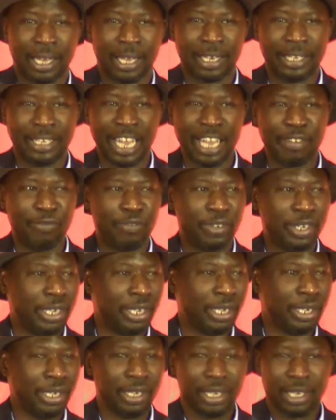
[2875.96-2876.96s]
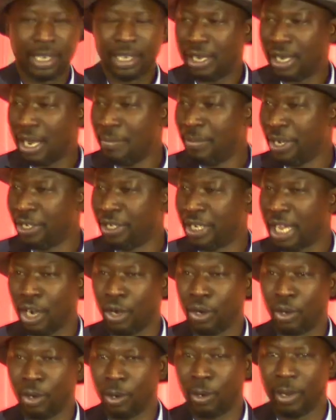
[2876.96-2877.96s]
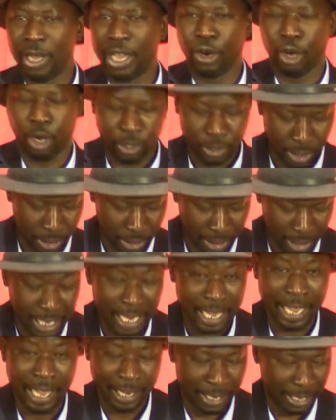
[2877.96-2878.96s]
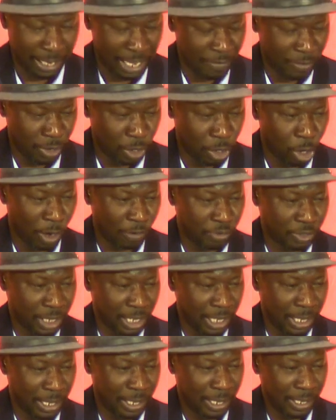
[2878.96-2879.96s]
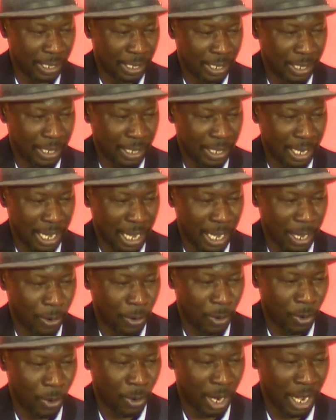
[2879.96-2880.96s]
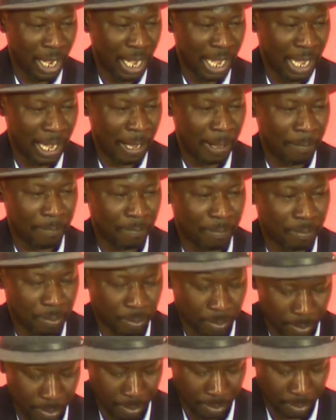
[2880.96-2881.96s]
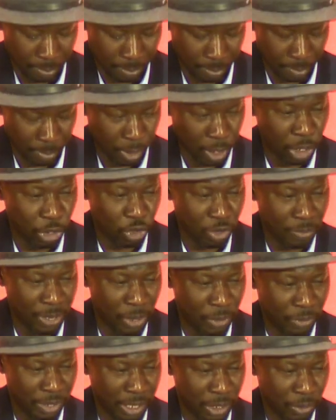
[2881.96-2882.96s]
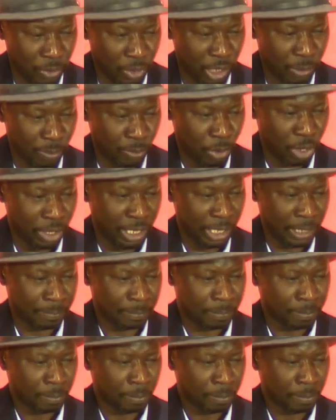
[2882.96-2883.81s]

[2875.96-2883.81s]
Davy, Lamine Diallo, and others, and David Glowski, who are contributing to this project.